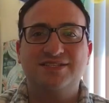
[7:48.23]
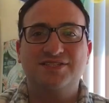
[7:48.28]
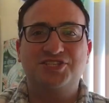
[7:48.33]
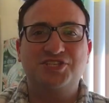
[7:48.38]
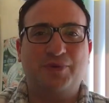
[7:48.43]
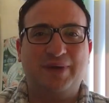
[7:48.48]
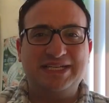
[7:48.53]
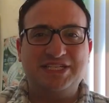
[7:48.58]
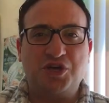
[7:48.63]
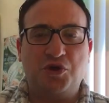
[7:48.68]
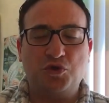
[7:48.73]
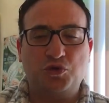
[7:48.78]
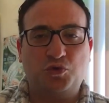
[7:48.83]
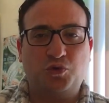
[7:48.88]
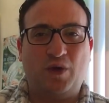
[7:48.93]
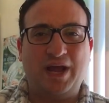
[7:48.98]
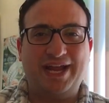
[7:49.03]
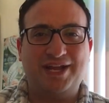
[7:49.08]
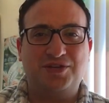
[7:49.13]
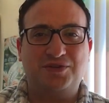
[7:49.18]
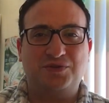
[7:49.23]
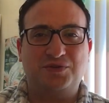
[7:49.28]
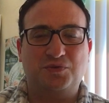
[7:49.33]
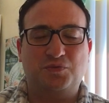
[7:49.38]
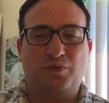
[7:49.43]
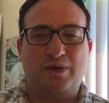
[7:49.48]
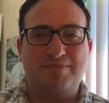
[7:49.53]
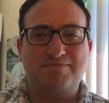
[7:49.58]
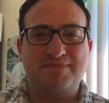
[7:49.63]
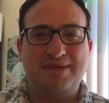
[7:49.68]
So I don't quite
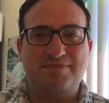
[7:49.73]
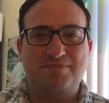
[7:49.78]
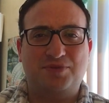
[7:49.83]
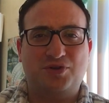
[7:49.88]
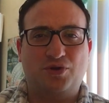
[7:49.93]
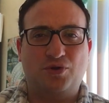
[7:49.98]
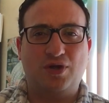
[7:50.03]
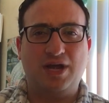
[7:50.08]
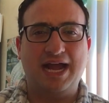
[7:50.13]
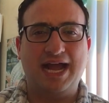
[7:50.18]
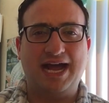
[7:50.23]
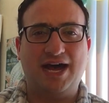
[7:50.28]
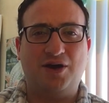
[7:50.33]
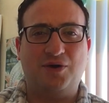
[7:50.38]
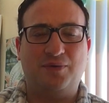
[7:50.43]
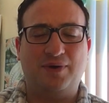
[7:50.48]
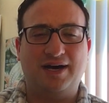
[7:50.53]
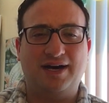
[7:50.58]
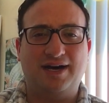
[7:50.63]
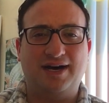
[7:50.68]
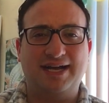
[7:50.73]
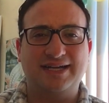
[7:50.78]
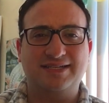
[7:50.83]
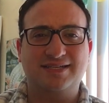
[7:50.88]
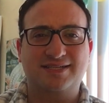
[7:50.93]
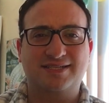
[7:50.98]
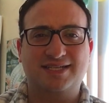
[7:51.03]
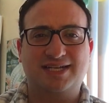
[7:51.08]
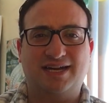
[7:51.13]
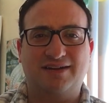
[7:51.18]
remember how I
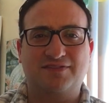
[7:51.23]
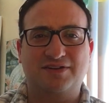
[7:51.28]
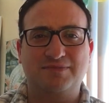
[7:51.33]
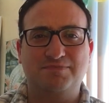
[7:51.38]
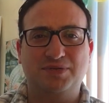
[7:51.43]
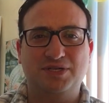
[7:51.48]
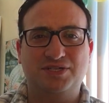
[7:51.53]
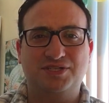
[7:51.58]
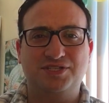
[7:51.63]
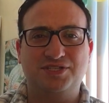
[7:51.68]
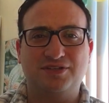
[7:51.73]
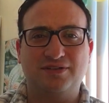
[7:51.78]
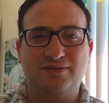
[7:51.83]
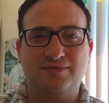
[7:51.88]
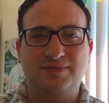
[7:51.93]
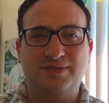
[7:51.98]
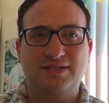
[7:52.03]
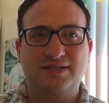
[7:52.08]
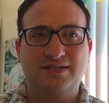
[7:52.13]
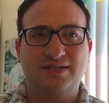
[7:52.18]
discovered BookTube.